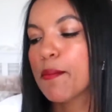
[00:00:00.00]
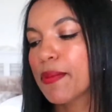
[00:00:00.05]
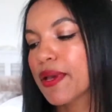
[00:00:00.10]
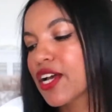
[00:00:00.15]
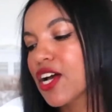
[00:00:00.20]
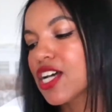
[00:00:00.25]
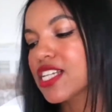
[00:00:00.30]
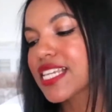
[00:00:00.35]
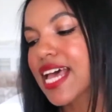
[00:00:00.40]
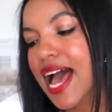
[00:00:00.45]

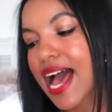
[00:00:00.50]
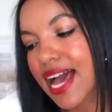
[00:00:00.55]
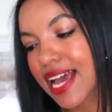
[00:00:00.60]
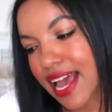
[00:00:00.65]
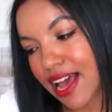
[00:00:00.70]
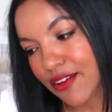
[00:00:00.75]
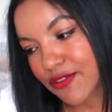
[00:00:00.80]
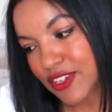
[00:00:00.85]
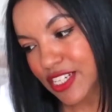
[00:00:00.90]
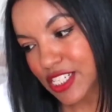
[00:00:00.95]
Because
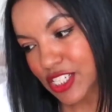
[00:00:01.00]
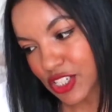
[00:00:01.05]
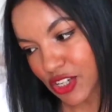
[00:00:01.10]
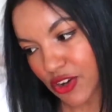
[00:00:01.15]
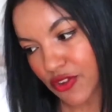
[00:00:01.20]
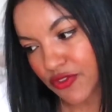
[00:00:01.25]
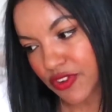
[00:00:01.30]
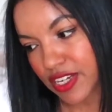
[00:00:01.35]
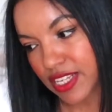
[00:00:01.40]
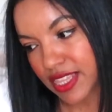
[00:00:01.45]
I have
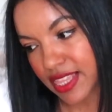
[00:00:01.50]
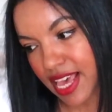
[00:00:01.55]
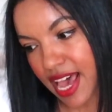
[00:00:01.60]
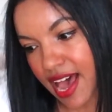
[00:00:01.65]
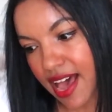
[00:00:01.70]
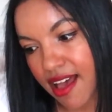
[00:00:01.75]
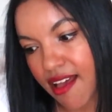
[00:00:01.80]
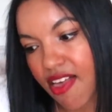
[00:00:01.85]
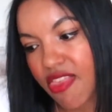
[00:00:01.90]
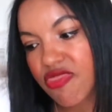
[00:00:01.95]
discovered
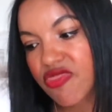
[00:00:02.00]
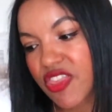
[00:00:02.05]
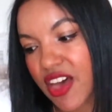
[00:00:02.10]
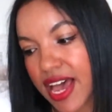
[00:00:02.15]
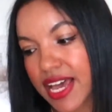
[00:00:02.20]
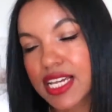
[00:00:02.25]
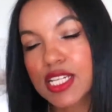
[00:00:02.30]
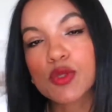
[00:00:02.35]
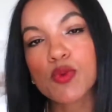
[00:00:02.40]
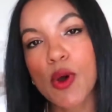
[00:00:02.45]
that
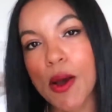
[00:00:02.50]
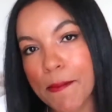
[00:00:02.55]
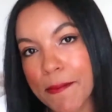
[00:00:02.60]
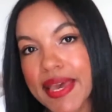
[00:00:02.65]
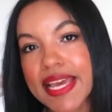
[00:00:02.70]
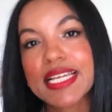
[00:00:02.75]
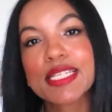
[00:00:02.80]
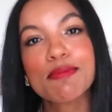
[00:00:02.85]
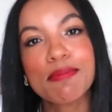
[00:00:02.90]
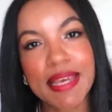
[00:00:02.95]
that is what
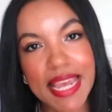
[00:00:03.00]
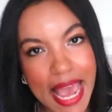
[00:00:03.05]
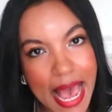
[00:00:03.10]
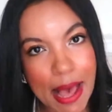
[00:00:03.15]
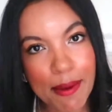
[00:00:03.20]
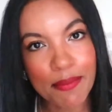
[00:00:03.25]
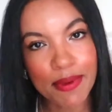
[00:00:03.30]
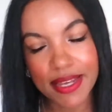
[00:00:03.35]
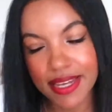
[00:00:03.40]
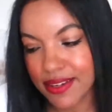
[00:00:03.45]
makes me
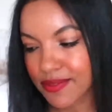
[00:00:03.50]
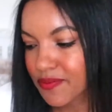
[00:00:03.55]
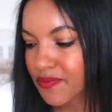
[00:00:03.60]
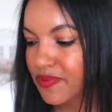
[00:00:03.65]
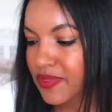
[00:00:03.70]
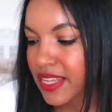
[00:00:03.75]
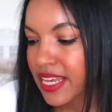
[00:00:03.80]
happy.